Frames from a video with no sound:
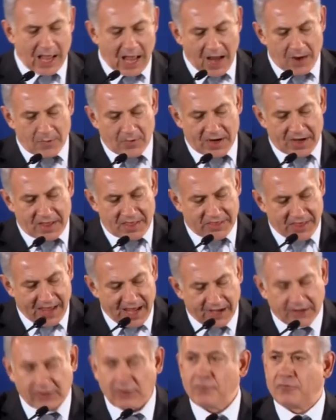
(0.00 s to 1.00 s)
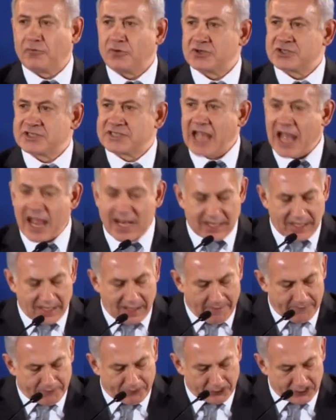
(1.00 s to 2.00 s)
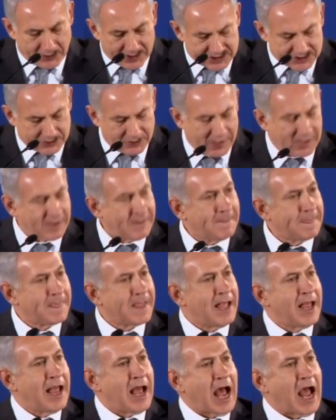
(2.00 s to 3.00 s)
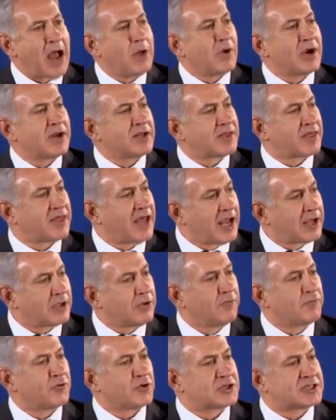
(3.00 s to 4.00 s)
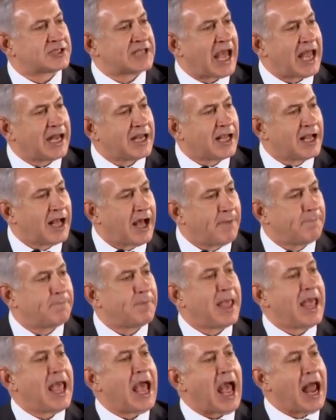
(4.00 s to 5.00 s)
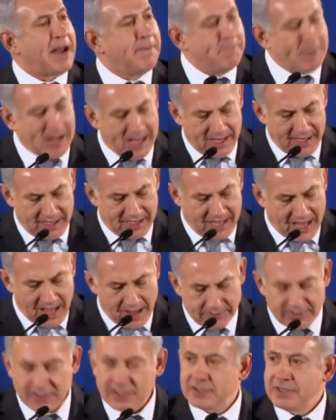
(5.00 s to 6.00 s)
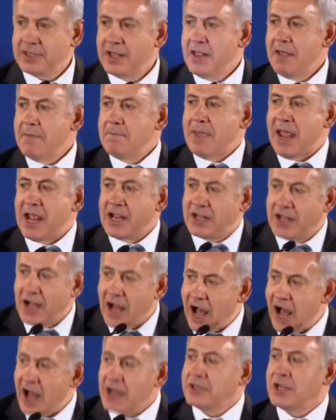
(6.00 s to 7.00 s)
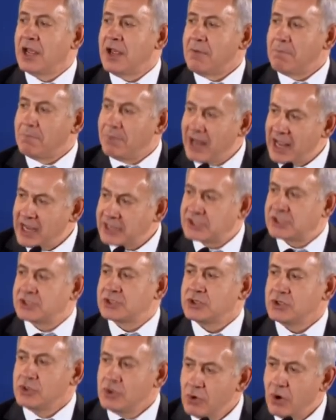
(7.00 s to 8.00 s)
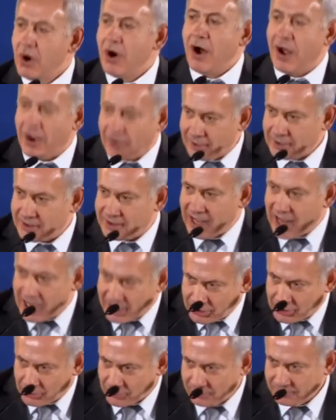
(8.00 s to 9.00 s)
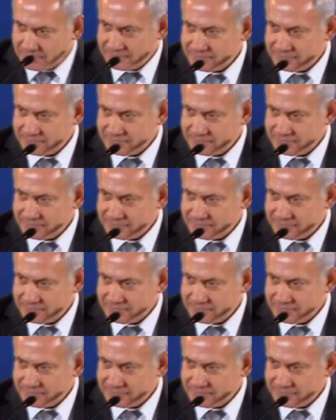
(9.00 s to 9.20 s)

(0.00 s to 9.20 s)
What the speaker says: I want to thank you for standing up for Israel. I want to thank you for standing up and being counted. May God bless you all. Thank you.